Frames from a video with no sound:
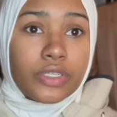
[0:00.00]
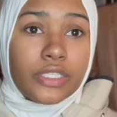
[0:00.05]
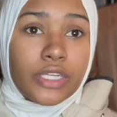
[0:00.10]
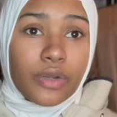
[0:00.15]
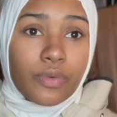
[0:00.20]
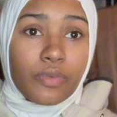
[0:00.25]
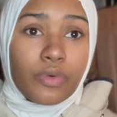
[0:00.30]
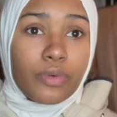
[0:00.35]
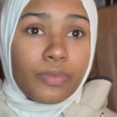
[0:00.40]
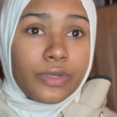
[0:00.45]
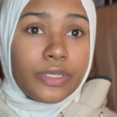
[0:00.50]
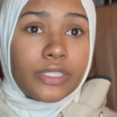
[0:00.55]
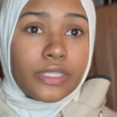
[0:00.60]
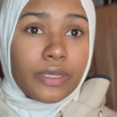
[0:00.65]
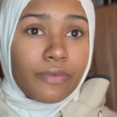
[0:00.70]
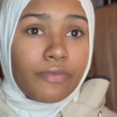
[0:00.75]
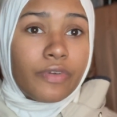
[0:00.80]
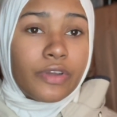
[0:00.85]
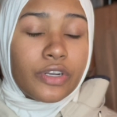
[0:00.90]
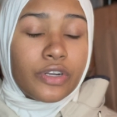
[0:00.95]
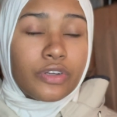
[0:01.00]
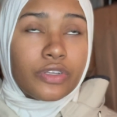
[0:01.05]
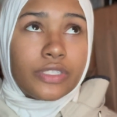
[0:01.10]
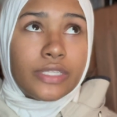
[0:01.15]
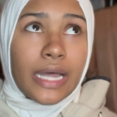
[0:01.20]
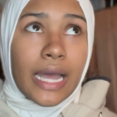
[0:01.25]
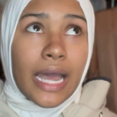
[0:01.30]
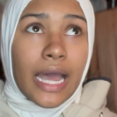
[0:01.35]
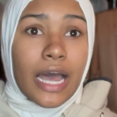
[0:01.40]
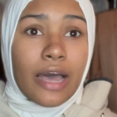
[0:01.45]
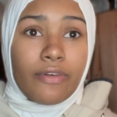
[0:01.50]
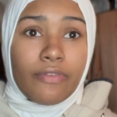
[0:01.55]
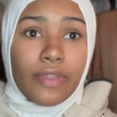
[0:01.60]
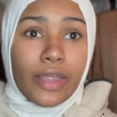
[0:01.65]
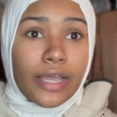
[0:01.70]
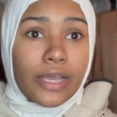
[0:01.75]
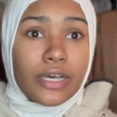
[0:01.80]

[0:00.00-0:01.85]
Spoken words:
There will be some vendors that have like